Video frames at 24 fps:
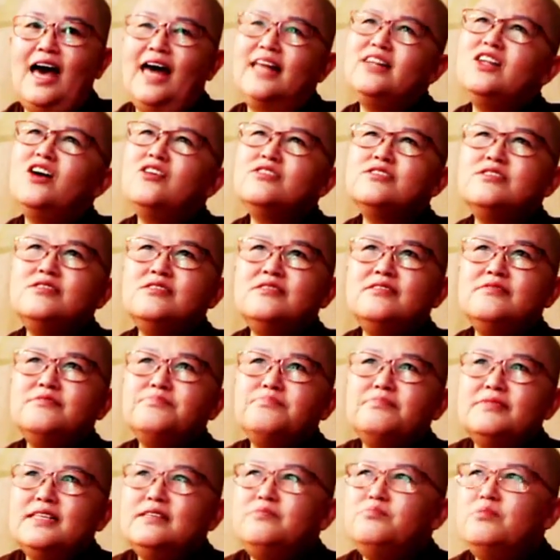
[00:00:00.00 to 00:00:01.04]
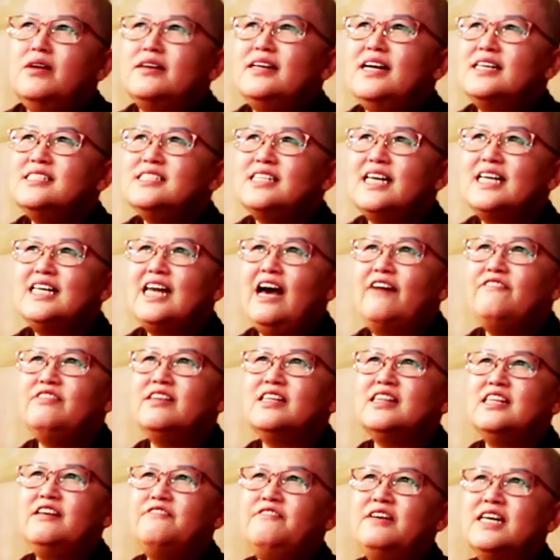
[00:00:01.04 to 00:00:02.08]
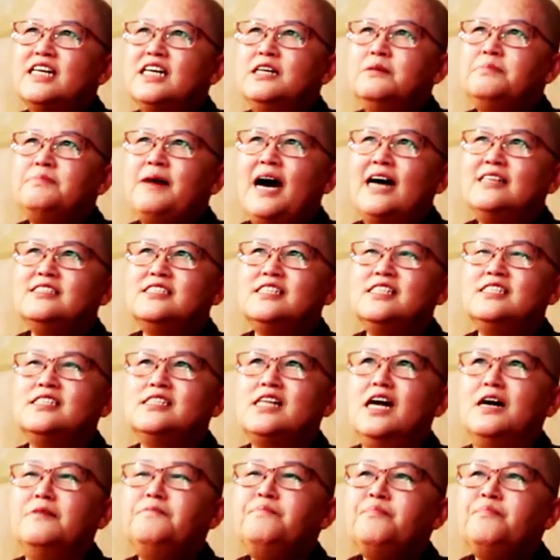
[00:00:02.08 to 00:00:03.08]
and also in monastic life, the difficult part is